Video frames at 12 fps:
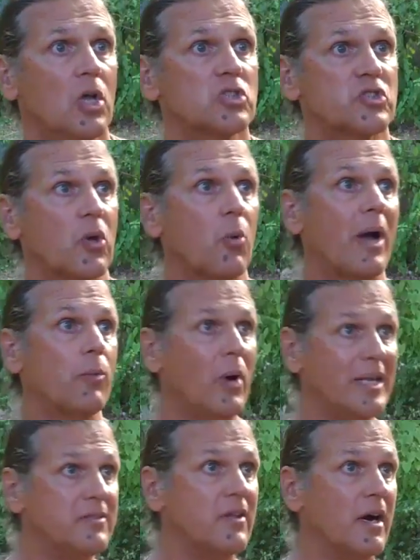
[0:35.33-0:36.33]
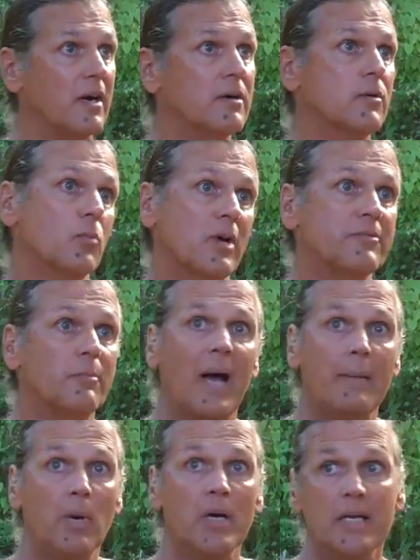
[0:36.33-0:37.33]
So I went there with
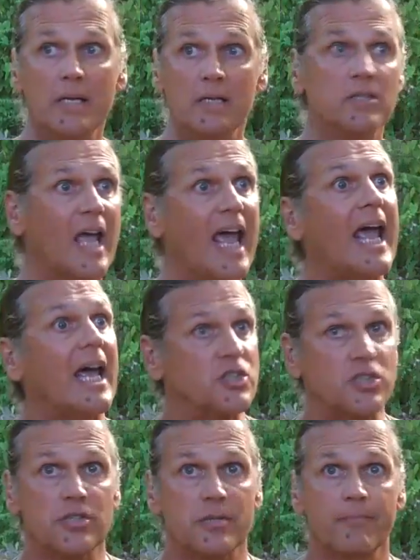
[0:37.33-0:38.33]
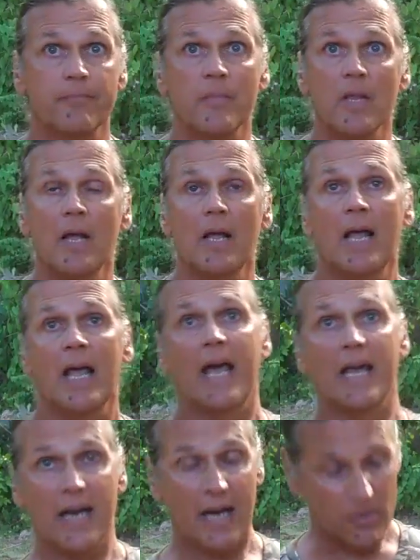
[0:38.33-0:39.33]
my money in cash.
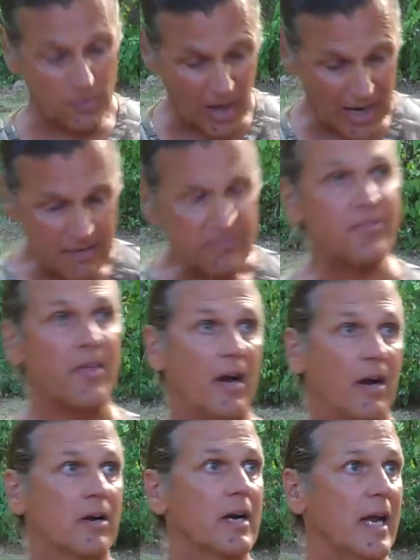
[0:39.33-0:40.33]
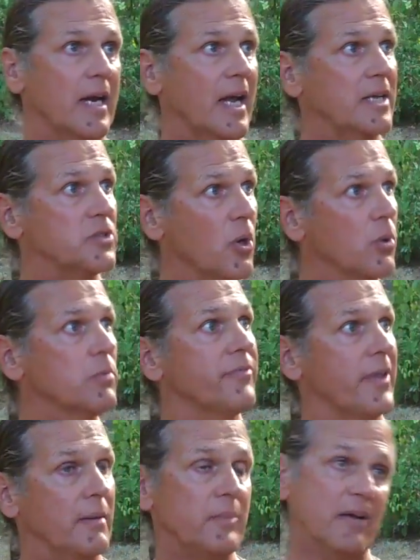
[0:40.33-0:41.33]
And I arrived there and I told
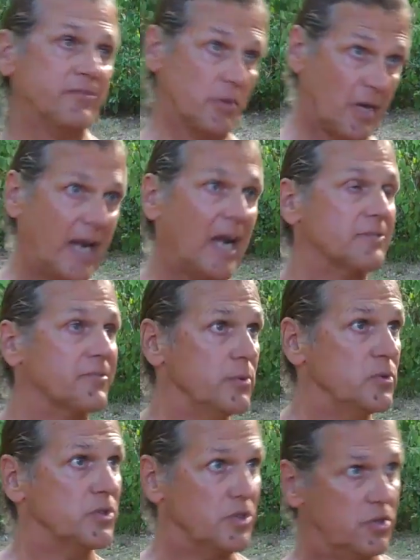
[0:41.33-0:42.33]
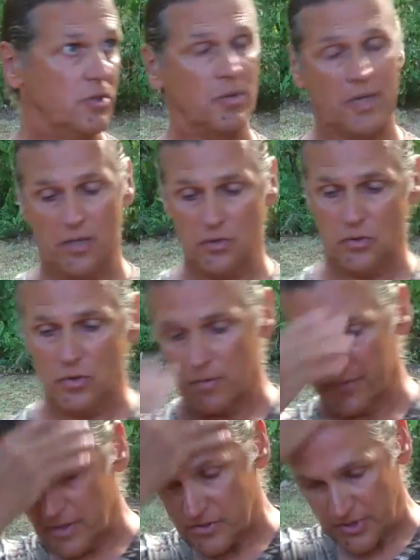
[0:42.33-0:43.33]
them, after I got through security, you
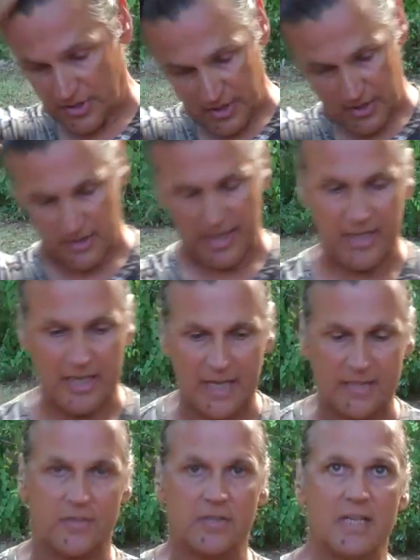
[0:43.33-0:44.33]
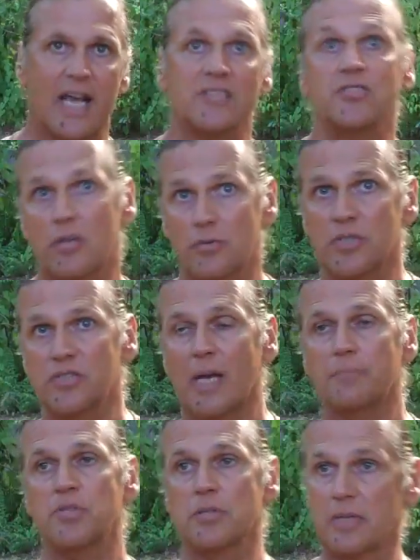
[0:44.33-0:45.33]
know, there's a lady at the desk, a
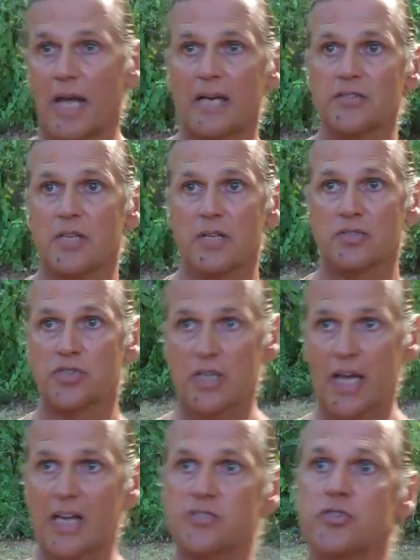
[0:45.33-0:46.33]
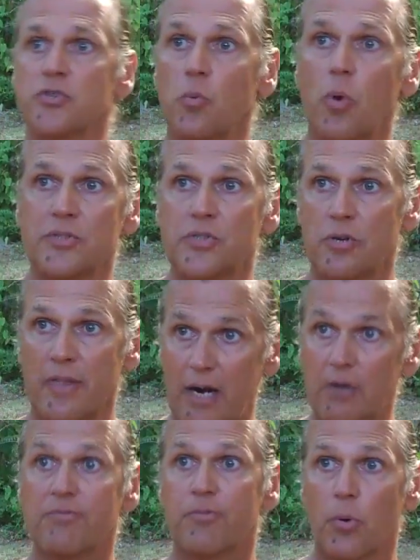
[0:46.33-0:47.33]
reception desk, and she asks you what you're
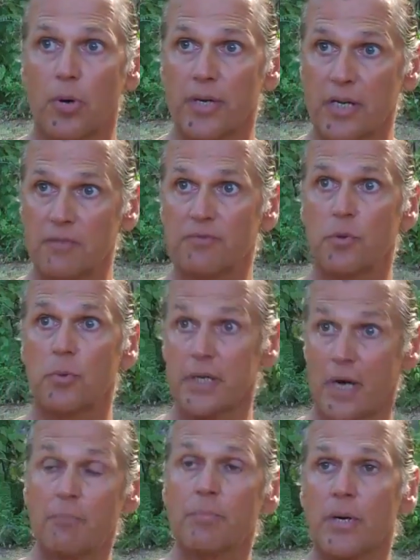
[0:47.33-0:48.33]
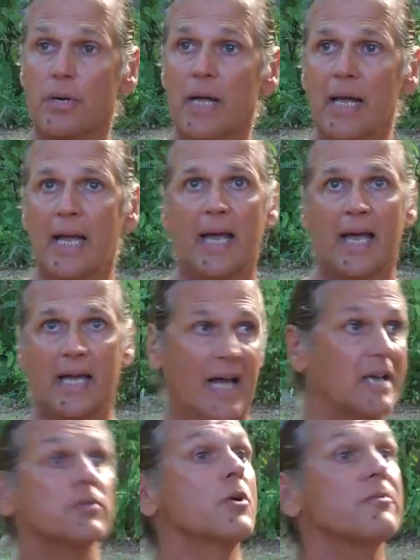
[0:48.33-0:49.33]
there for to give you a number. And
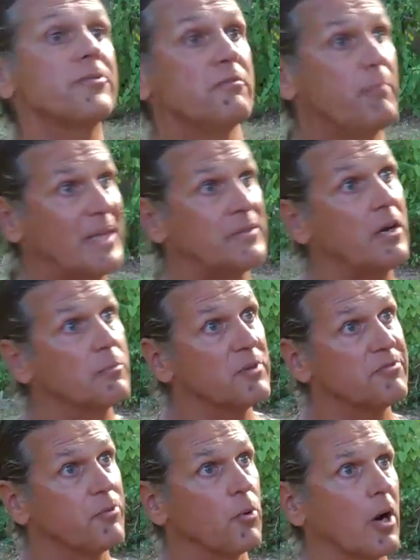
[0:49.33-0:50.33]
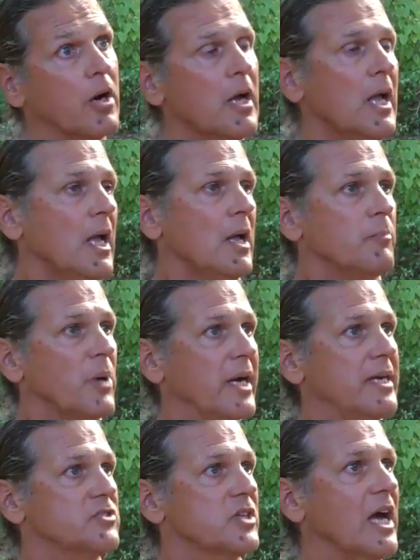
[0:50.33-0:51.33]
I don't know if you've been there before,
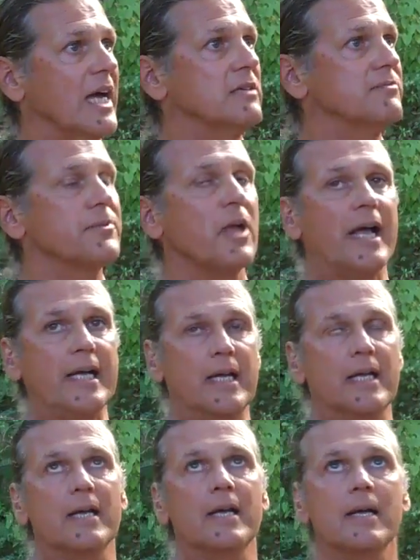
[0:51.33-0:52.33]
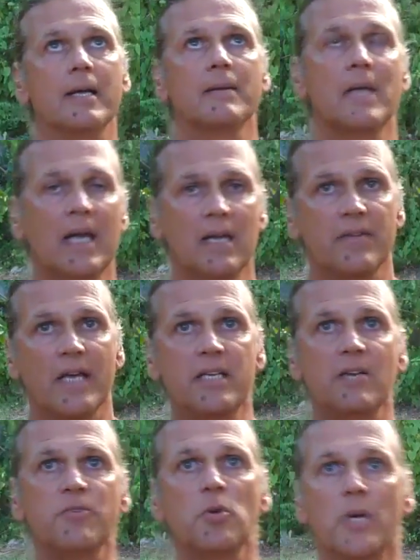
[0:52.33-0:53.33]
but it's kind of like they
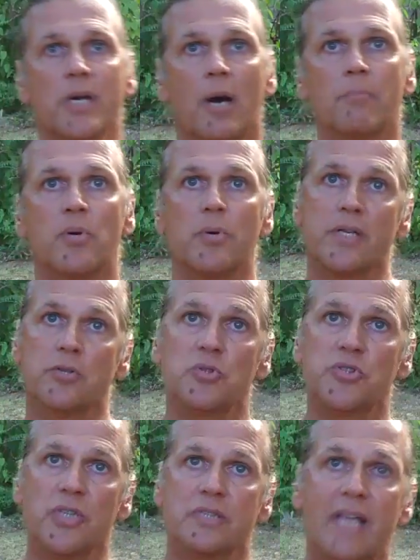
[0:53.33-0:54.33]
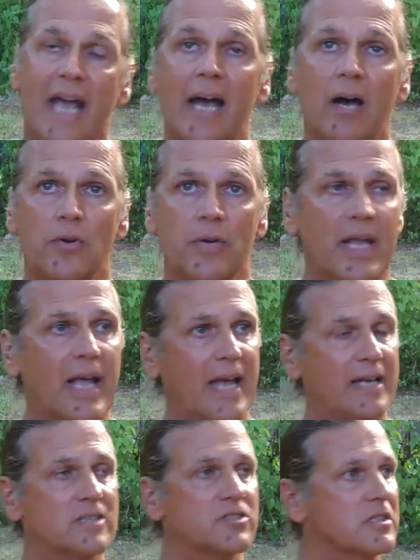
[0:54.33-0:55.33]
give you a number and you sit down
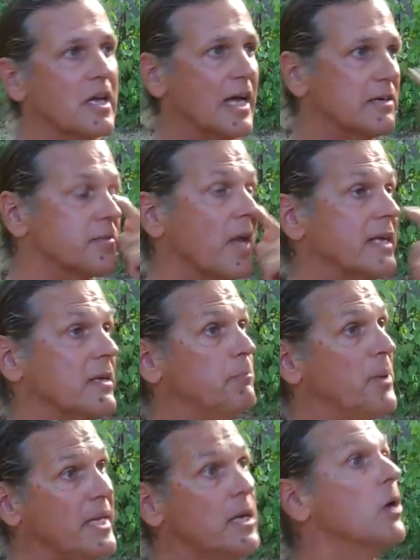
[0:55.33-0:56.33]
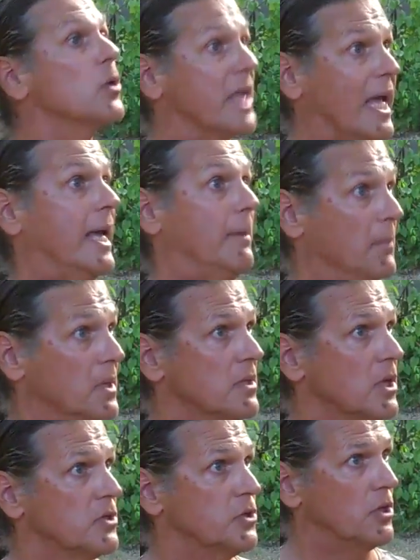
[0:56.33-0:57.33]
and it's kind of like a bingo game,
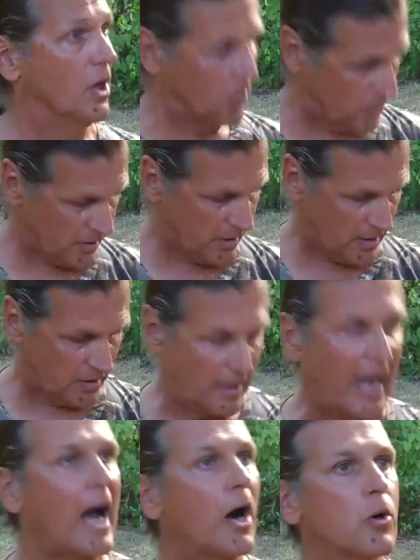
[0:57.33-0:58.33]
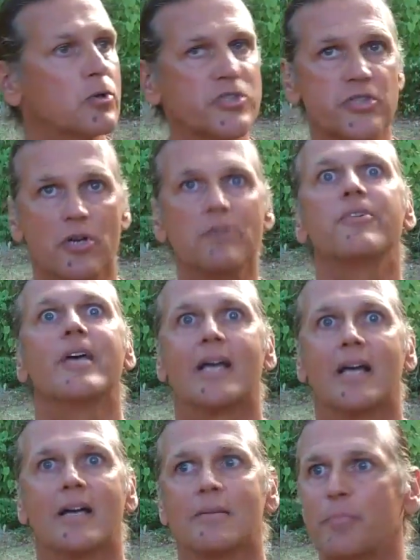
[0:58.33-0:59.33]
you know, now serving
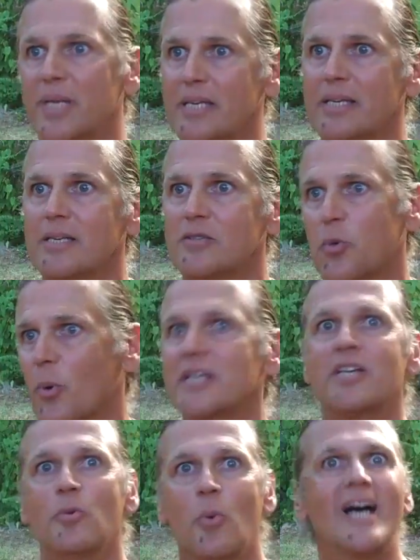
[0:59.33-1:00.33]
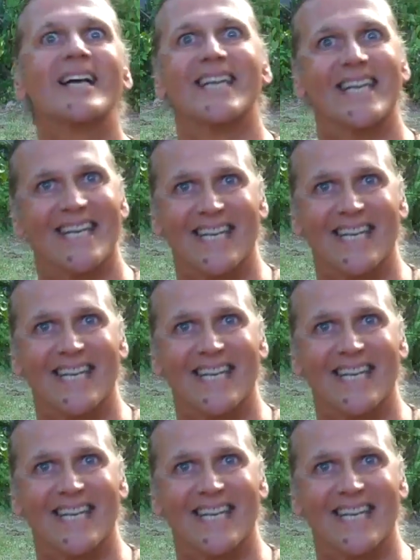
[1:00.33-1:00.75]
B21.